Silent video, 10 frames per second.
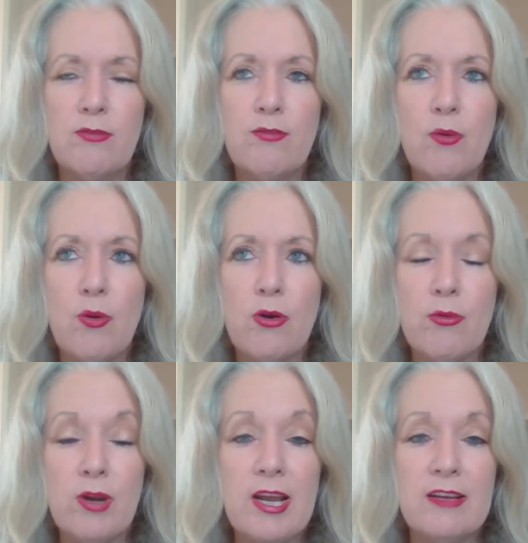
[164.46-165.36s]
for
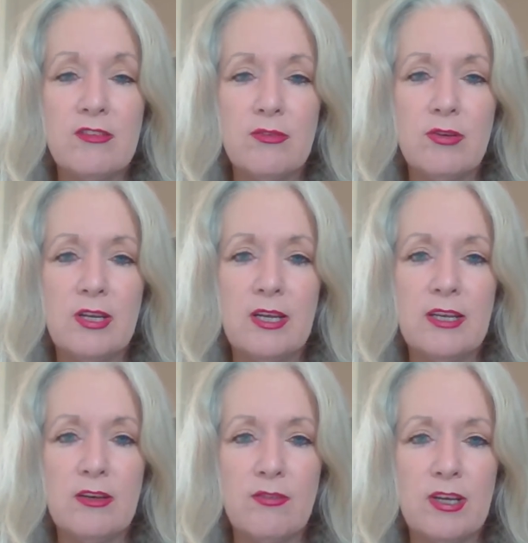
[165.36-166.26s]
creativity and
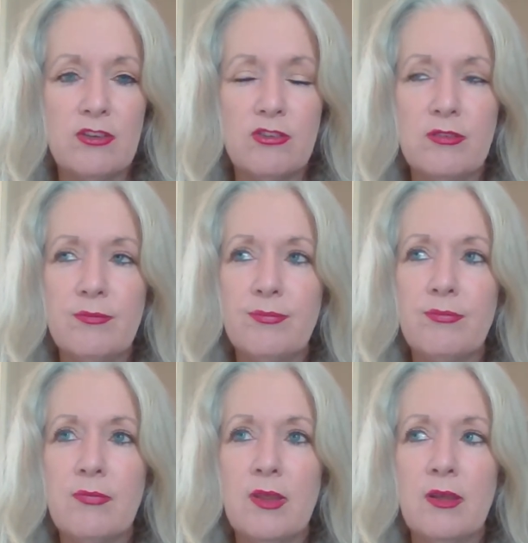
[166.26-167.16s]
innovation,
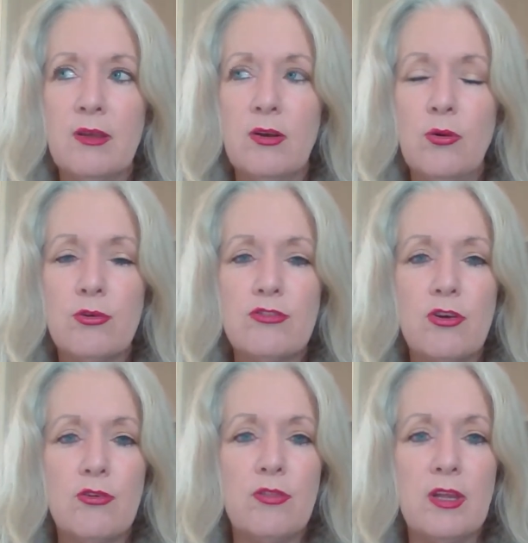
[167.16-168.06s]

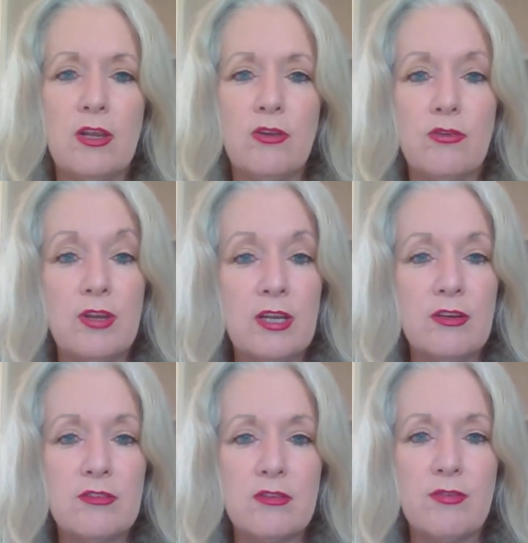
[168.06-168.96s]
also the
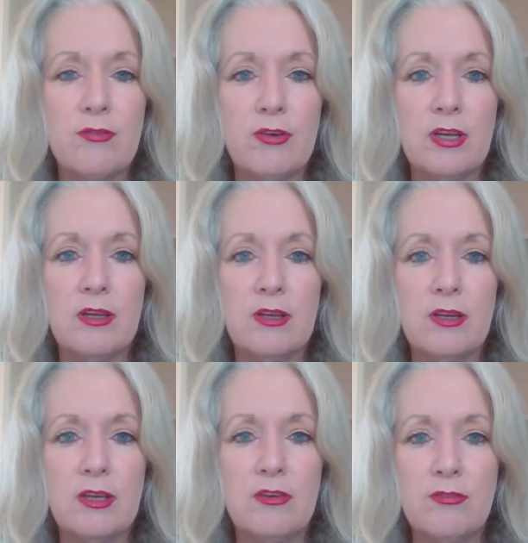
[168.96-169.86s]
uniqueness of every
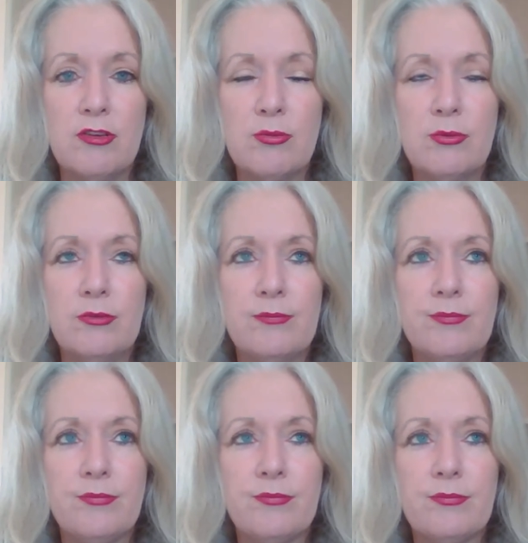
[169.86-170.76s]
individual.
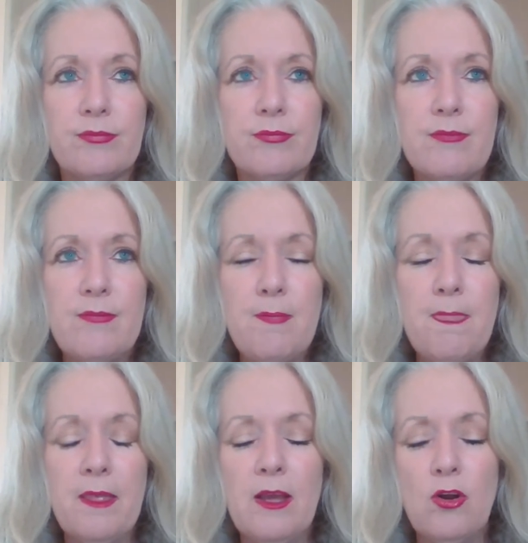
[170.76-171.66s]

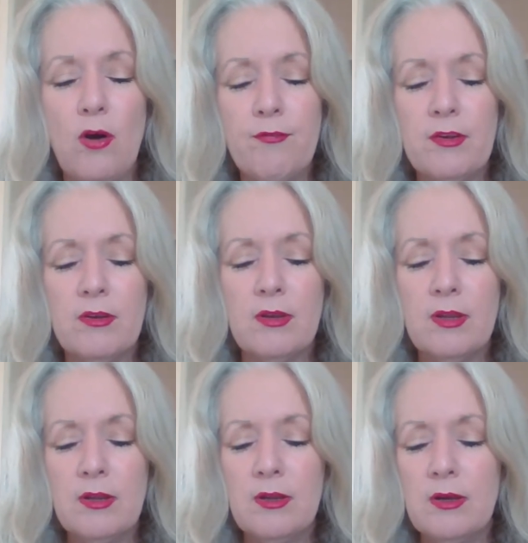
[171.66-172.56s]
And often
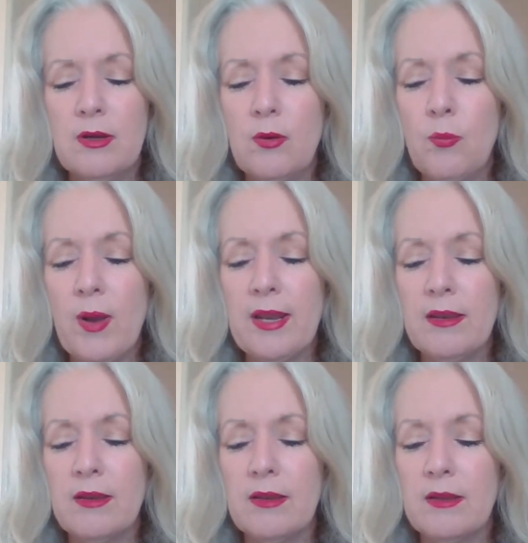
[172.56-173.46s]

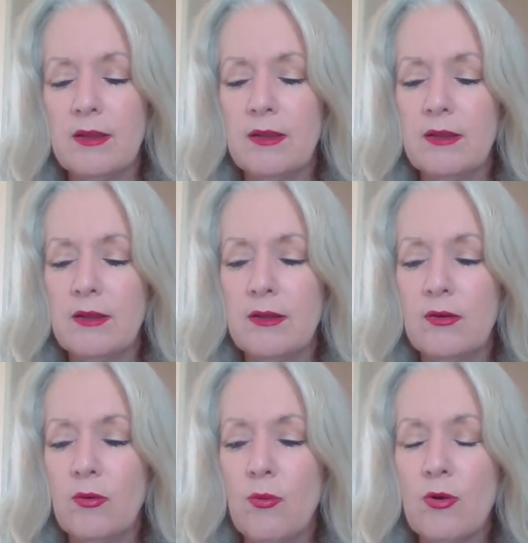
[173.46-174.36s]
when
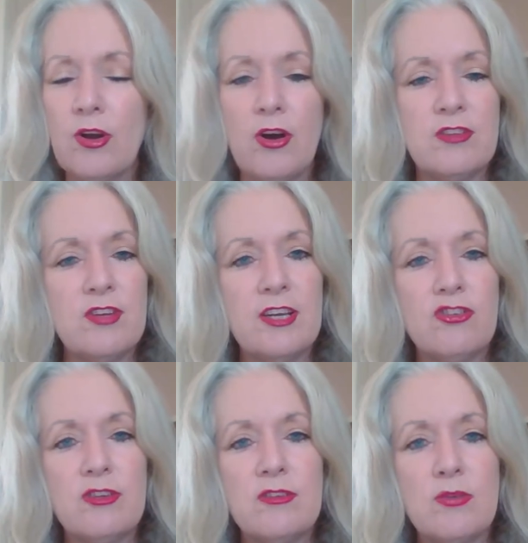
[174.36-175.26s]

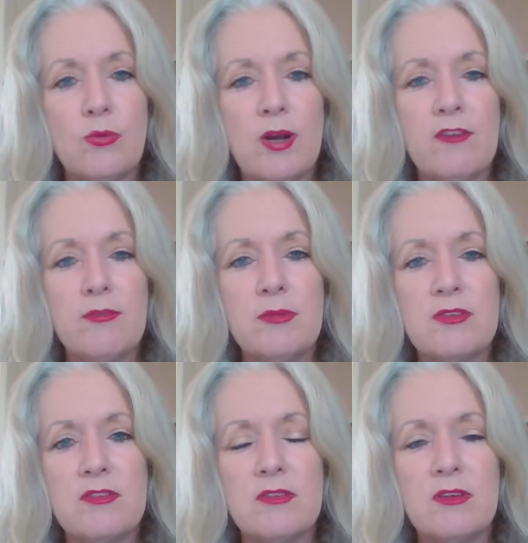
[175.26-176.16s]
organisations or
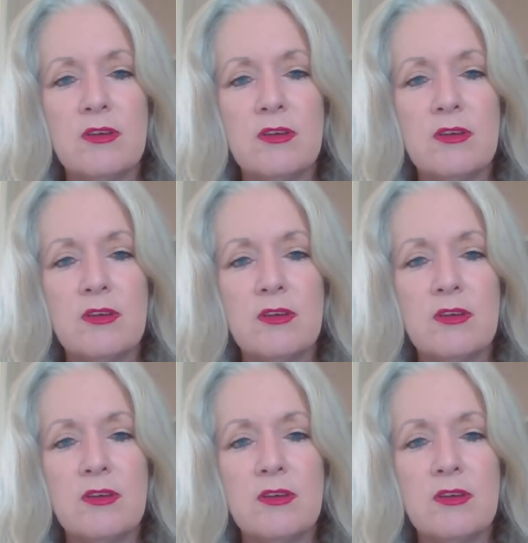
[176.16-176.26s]
governments